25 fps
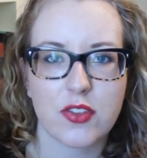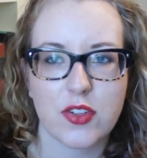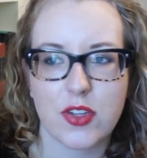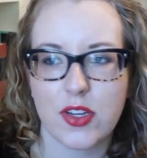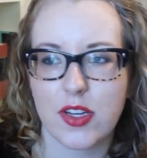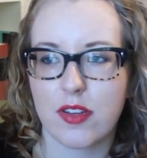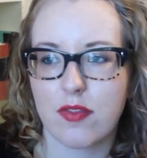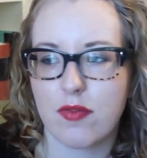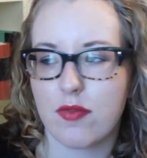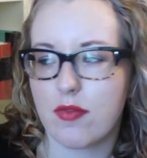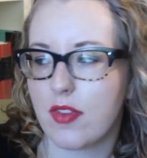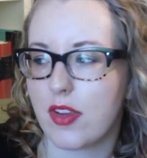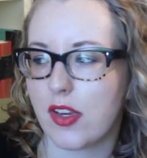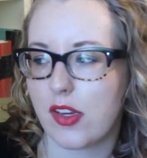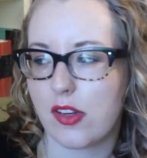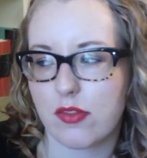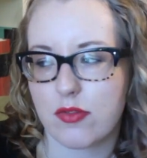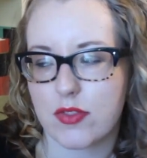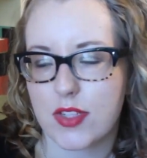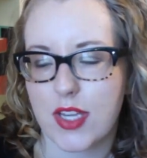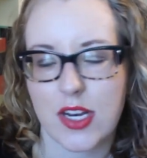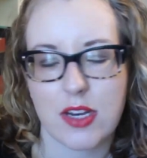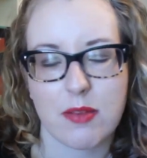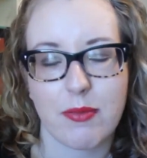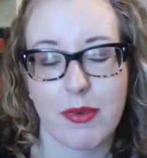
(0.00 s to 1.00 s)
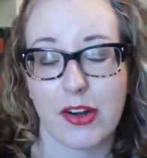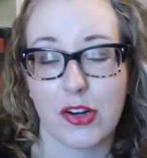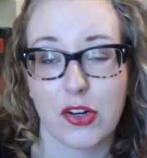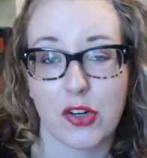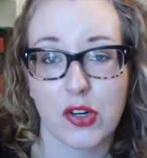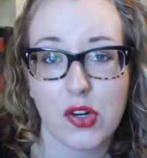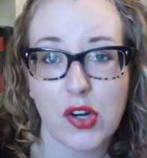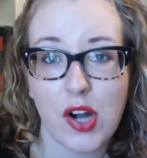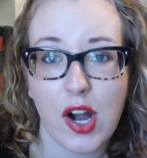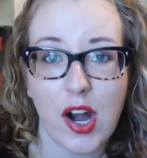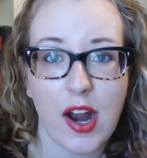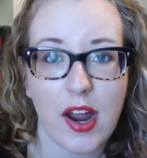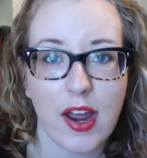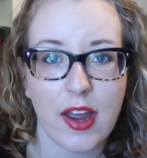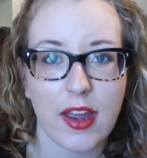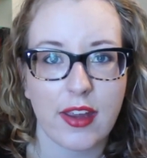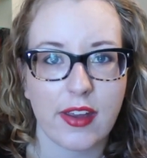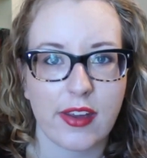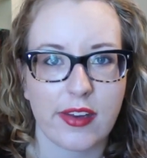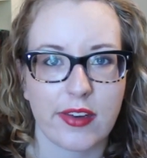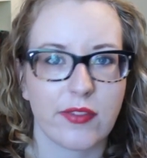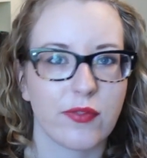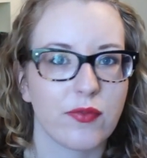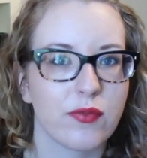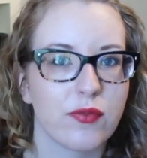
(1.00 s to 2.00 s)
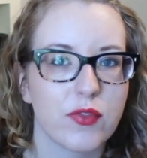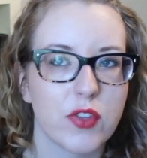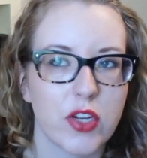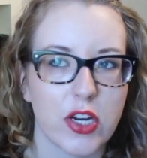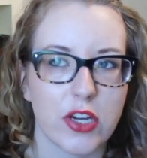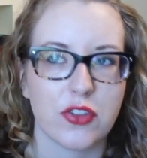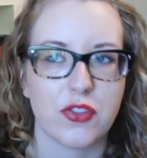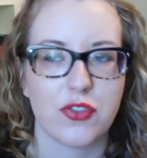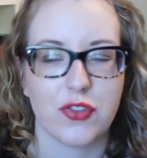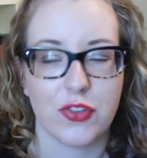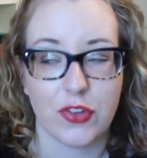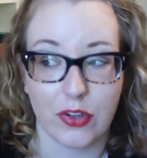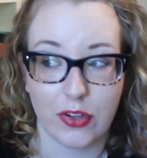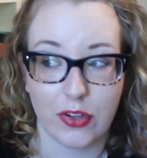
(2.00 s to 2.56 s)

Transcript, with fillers: She said it made her cry and changed